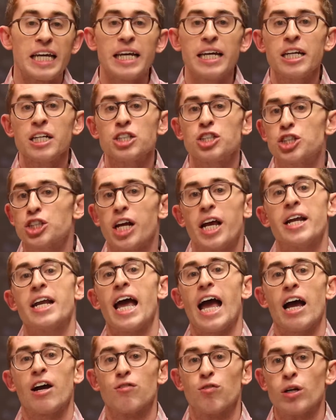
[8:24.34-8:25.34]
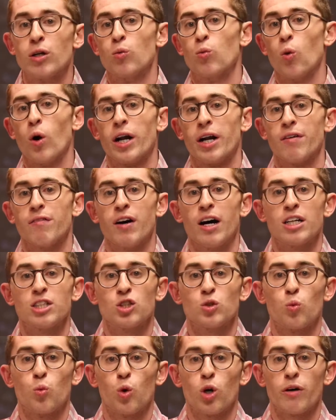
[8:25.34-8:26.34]
Each and every one of
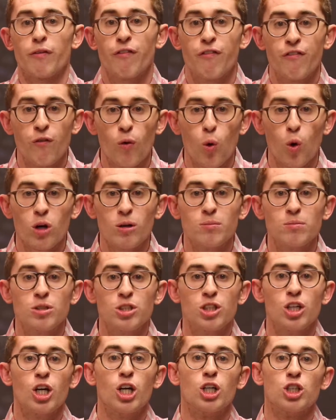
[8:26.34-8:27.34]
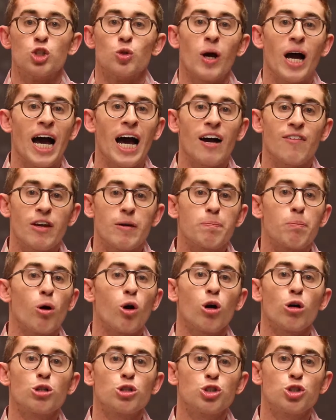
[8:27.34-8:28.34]
us were formed to have a
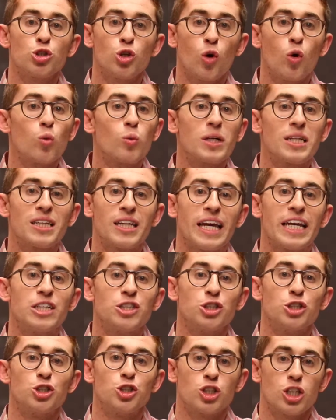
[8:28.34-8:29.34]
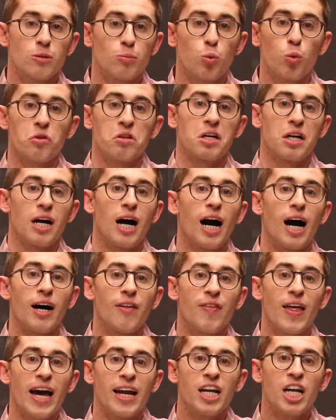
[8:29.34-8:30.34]
personal relationship with
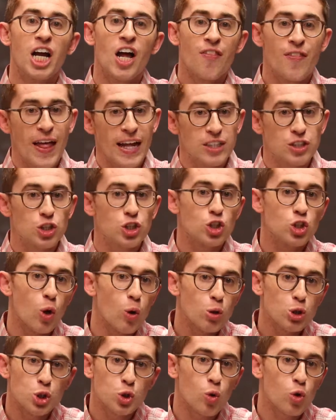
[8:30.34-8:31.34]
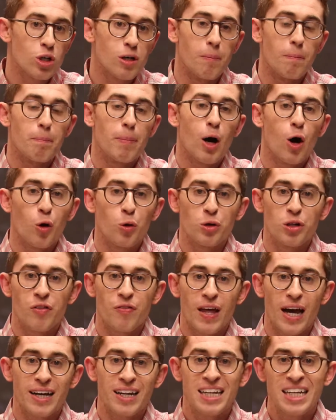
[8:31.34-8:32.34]
God. That social
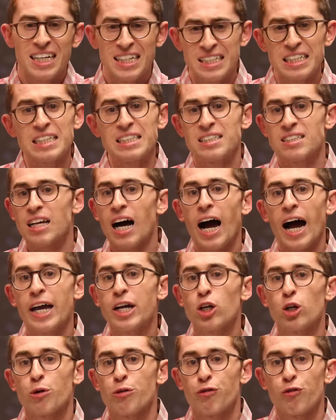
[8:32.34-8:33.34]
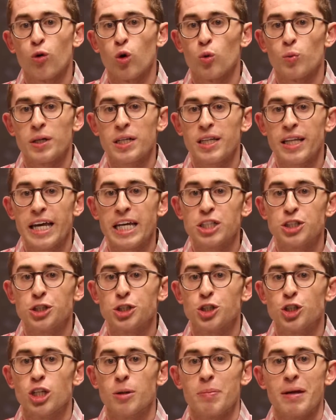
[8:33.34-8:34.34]
component, that desire for
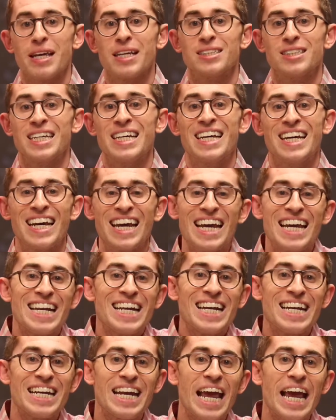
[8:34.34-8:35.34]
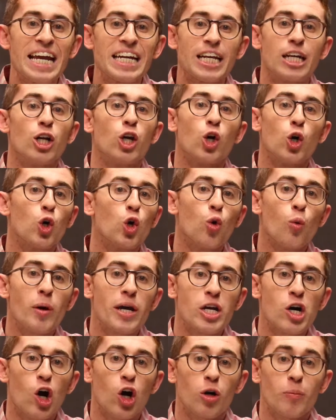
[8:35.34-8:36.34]
relationship is innate in who
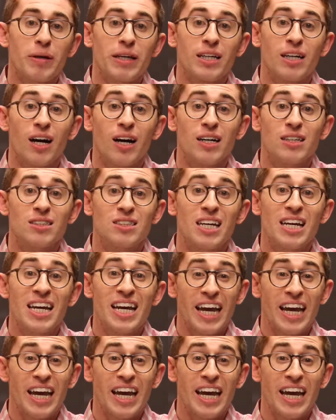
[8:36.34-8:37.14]
we are, because